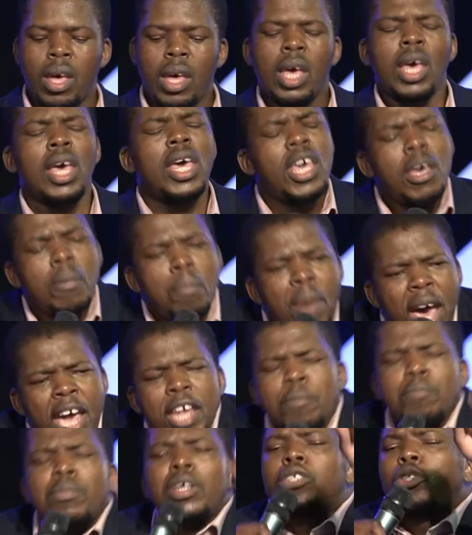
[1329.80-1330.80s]
He made
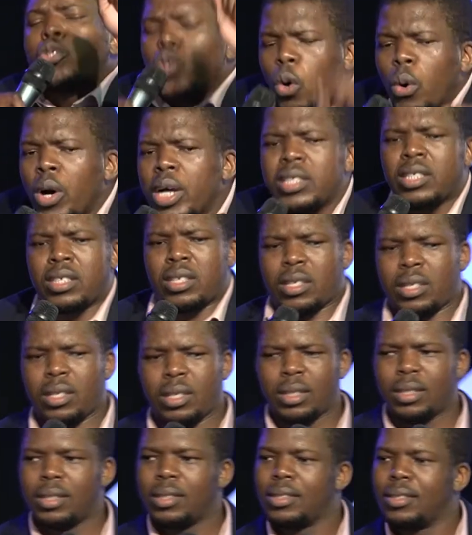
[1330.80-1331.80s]
me do it.
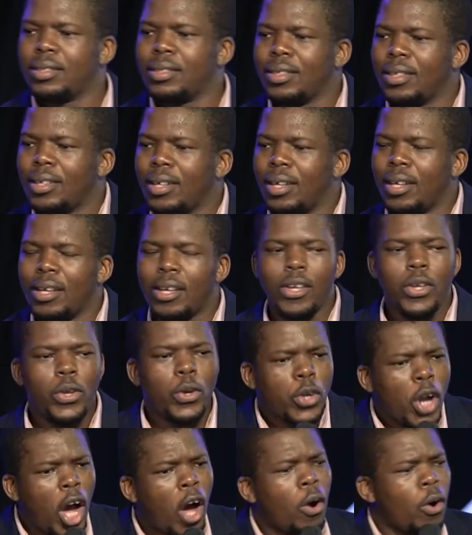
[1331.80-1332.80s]
You
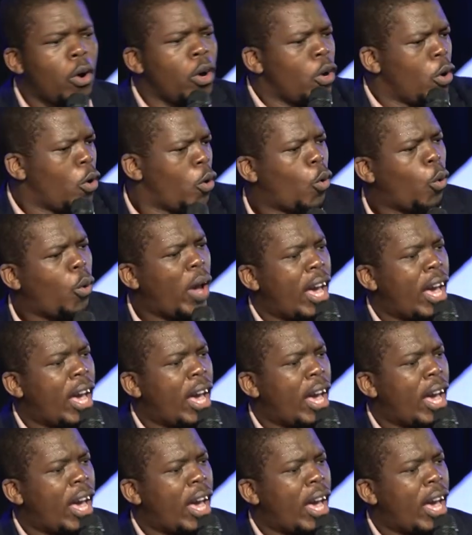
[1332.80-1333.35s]
know, we are